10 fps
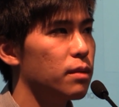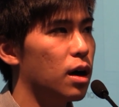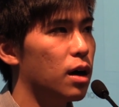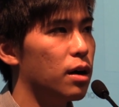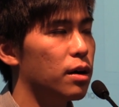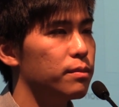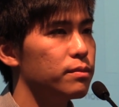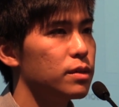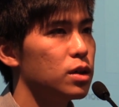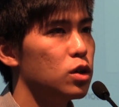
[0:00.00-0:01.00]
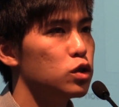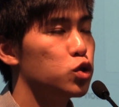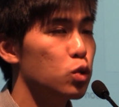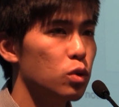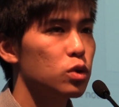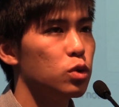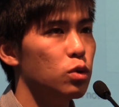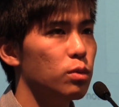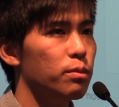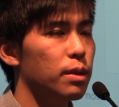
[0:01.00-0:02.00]
um, to,
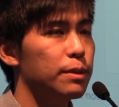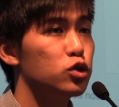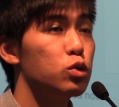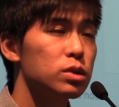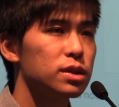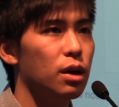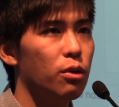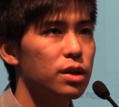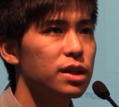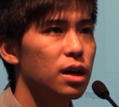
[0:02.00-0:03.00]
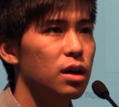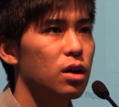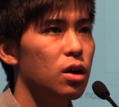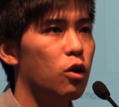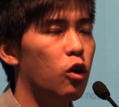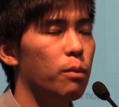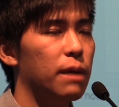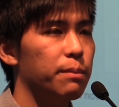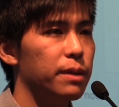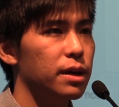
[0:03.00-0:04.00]
to maybe choose the own leader or
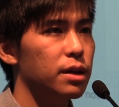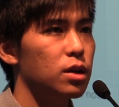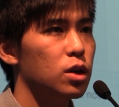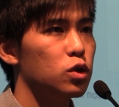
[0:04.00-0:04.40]
maybe